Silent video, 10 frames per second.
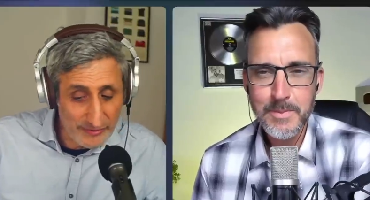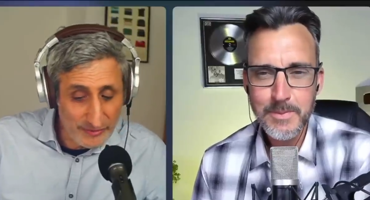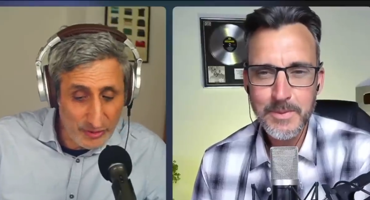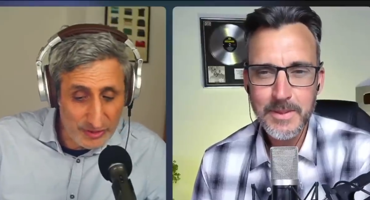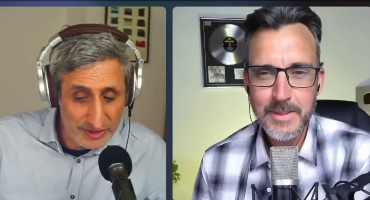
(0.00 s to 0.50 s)
Speaker 1: of
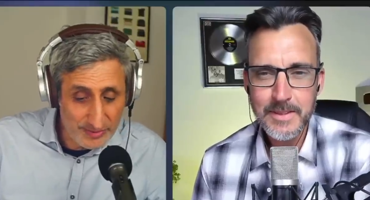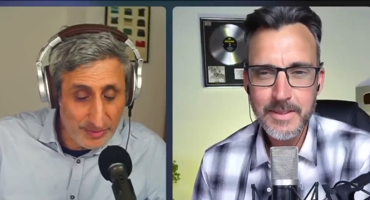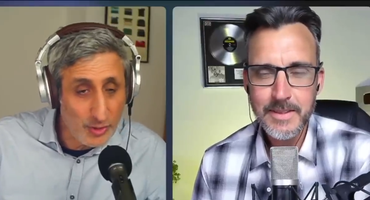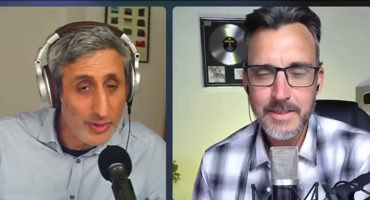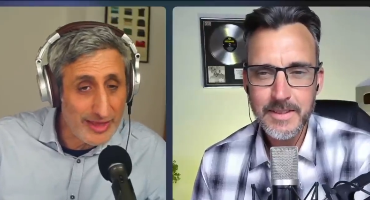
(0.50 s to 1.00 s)
course
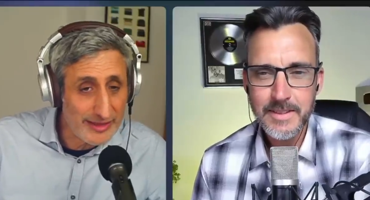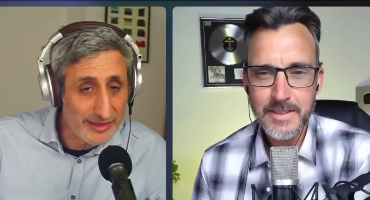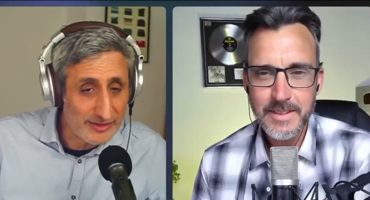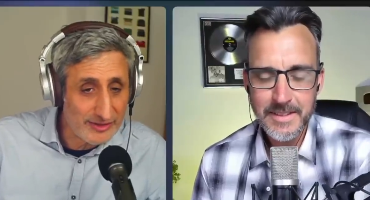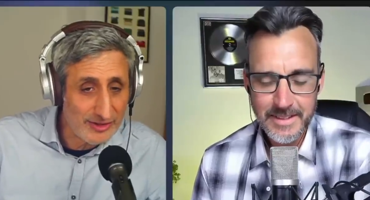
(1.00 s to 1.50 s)
bequeath
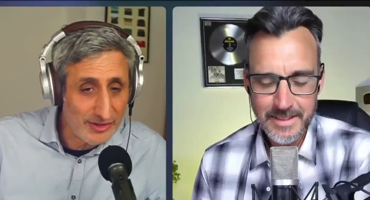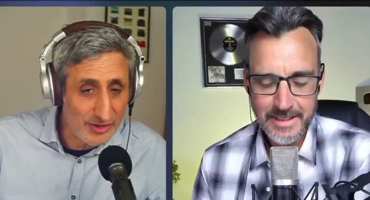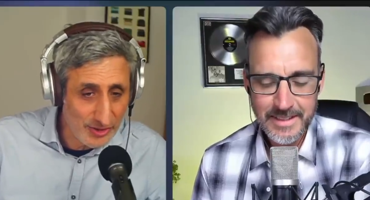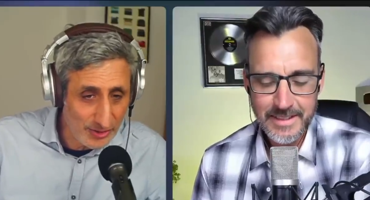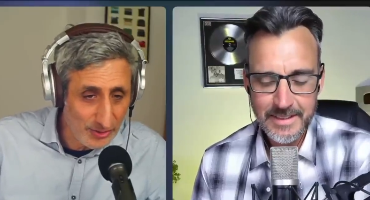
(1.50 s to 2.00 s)
it to
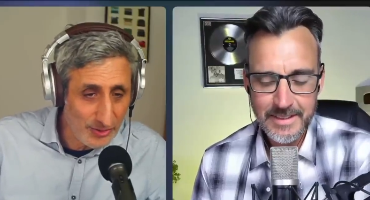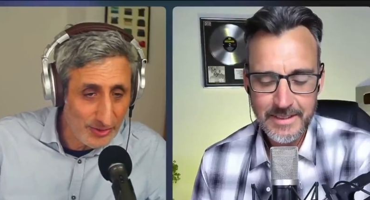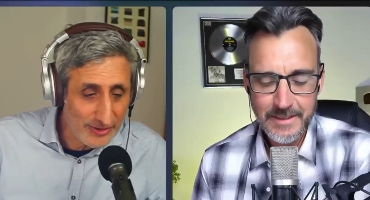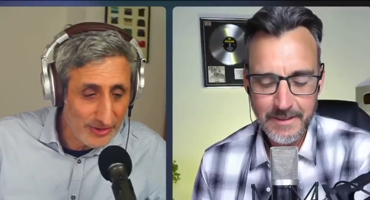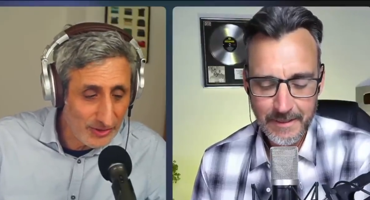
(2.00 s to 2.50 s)
you
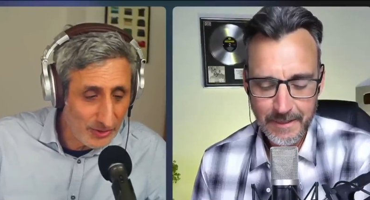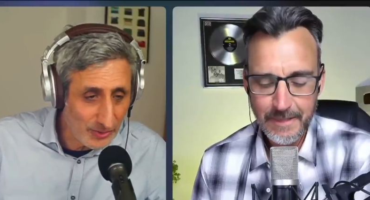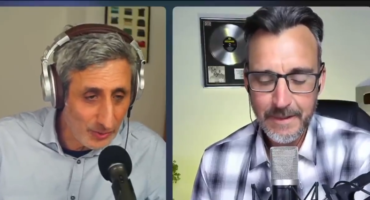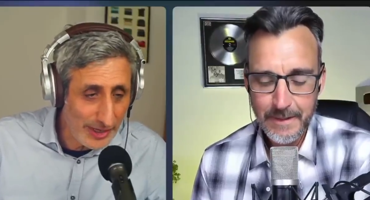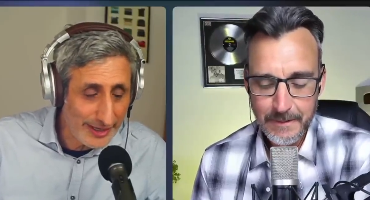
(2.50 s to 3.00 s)

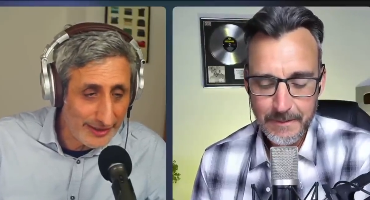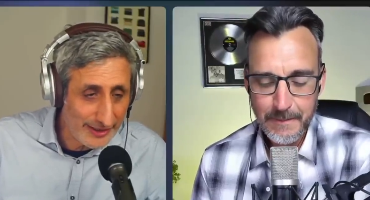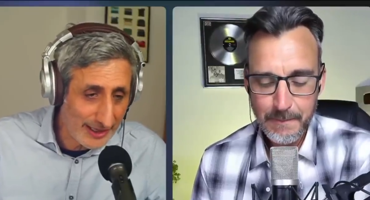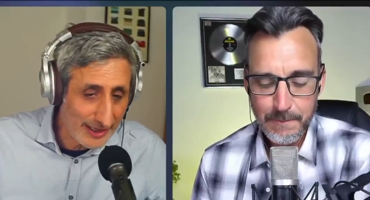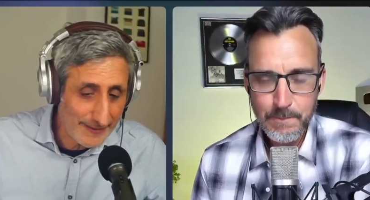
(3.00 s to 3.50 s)

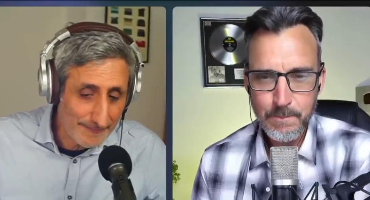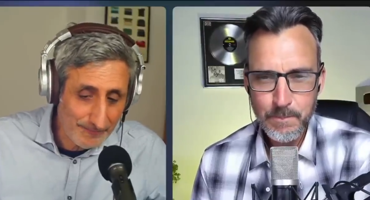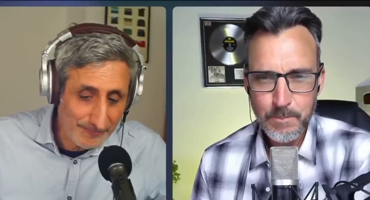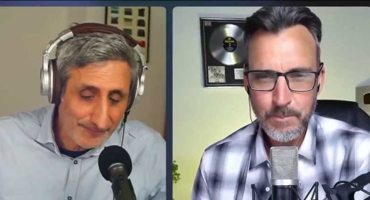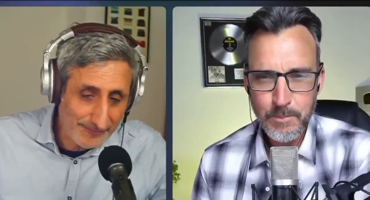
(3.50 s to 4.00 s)
when
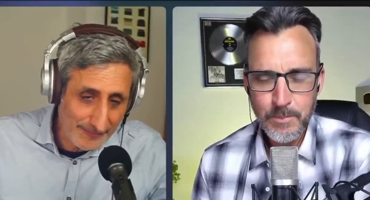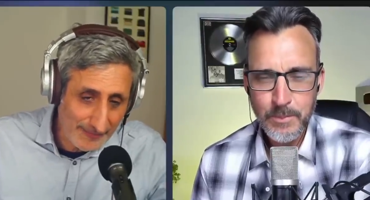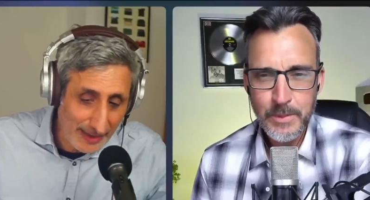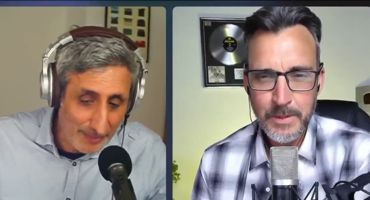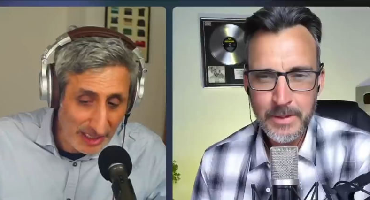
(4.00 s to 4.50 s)
um,
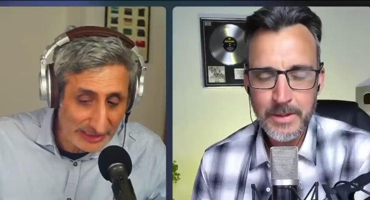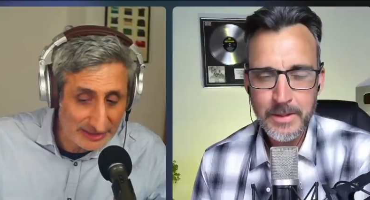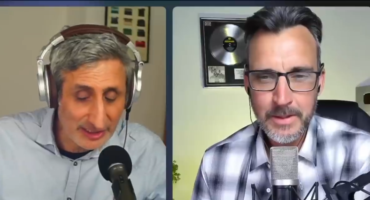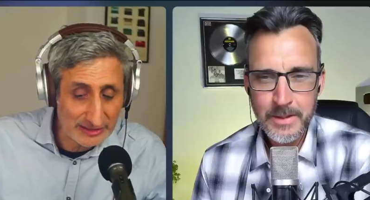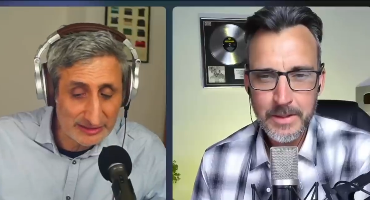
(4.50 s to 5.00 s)
I
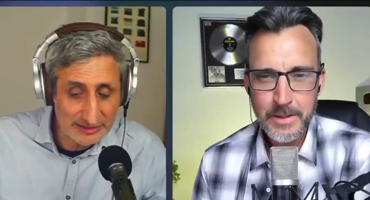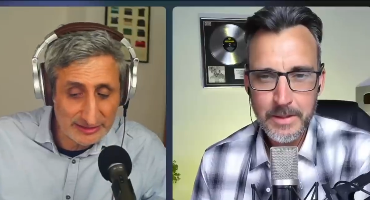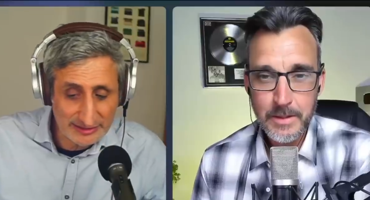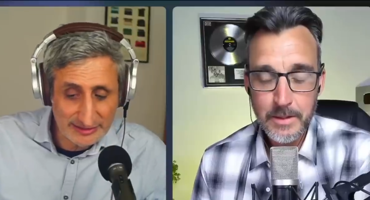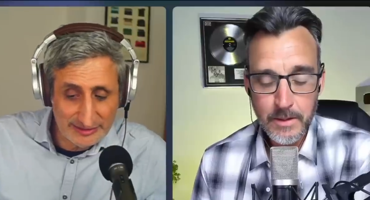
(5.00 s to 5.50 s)
pass on.
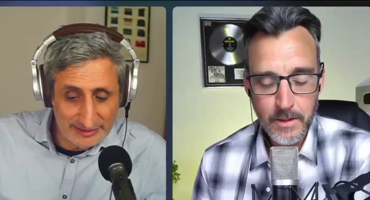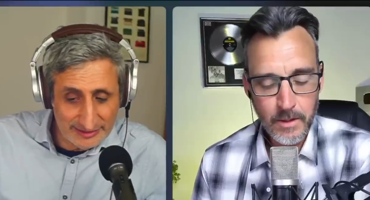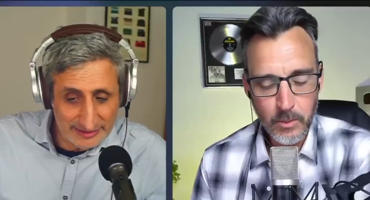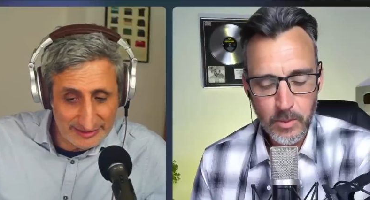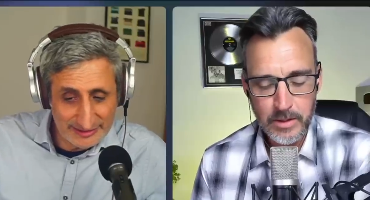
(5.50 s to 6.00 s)

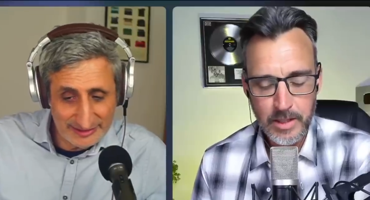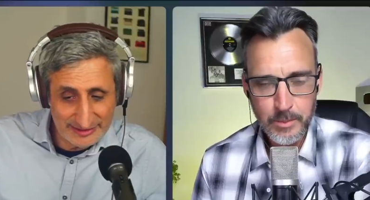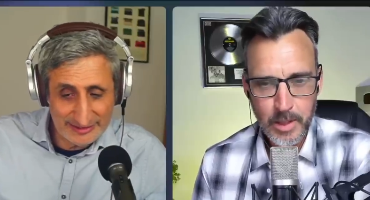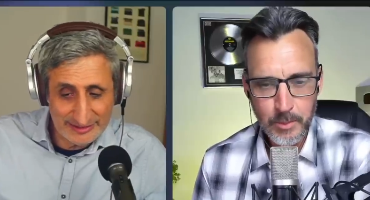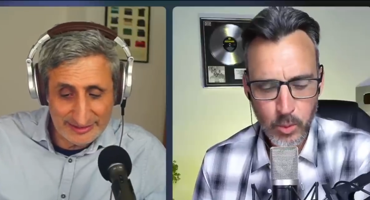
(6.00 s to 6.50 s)
Speaker 2: Oh
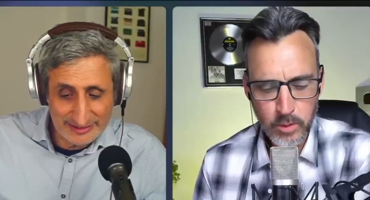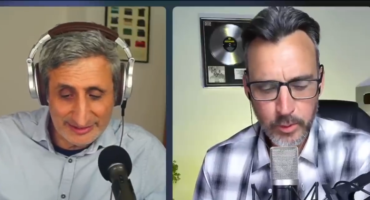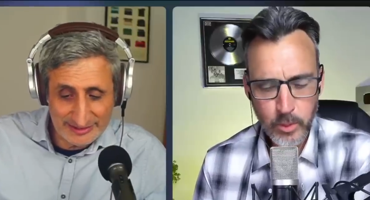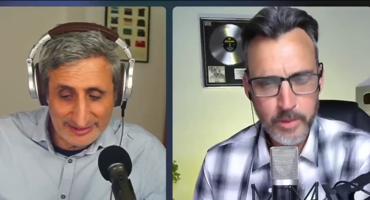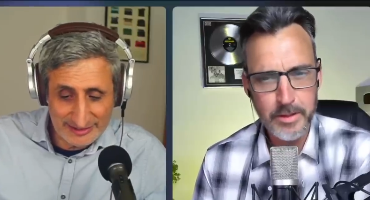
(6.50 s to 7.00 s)
well, I'm I'm
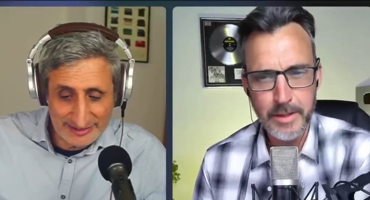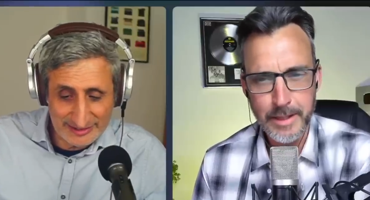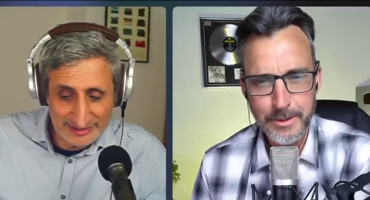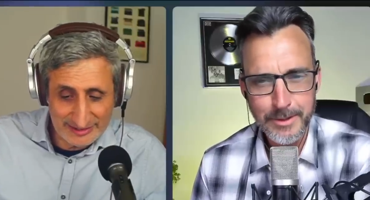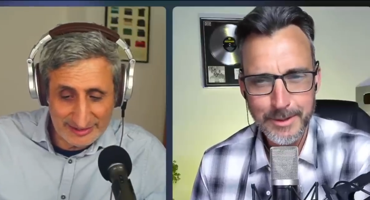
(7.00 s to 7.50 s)
all of a
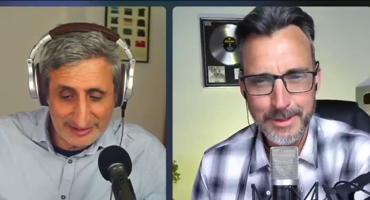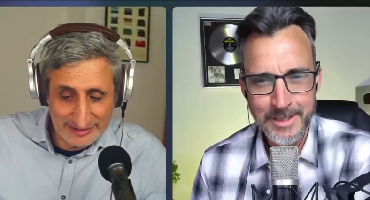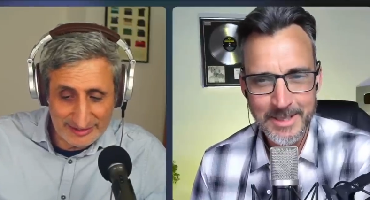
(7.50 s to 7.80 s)
quiver now.